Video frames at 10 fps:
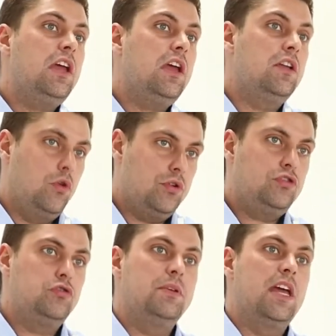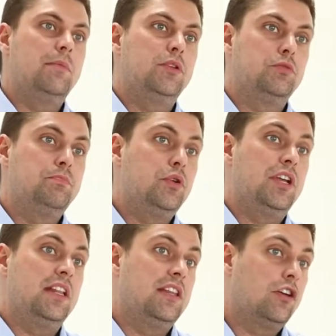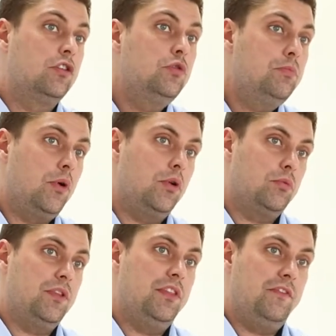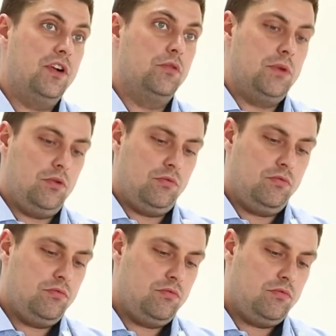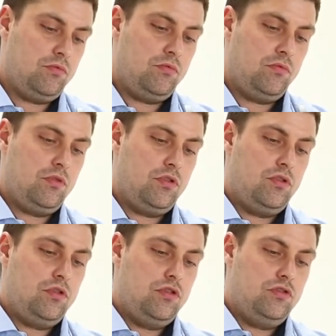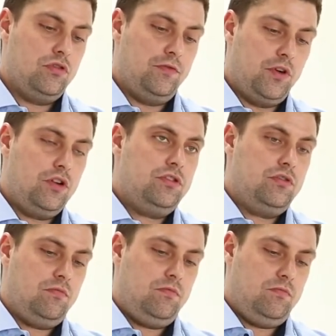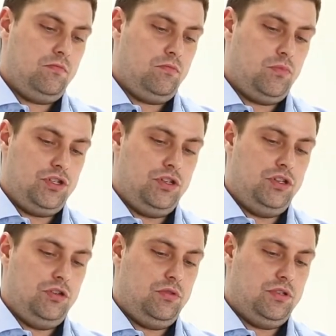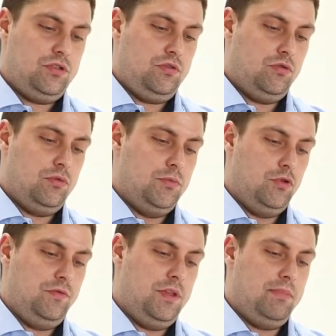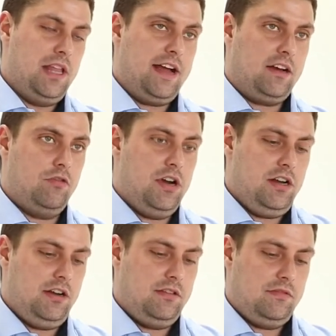in order to be able to put in the glue board with the pheromone. So first, what you do is you remove the black grid.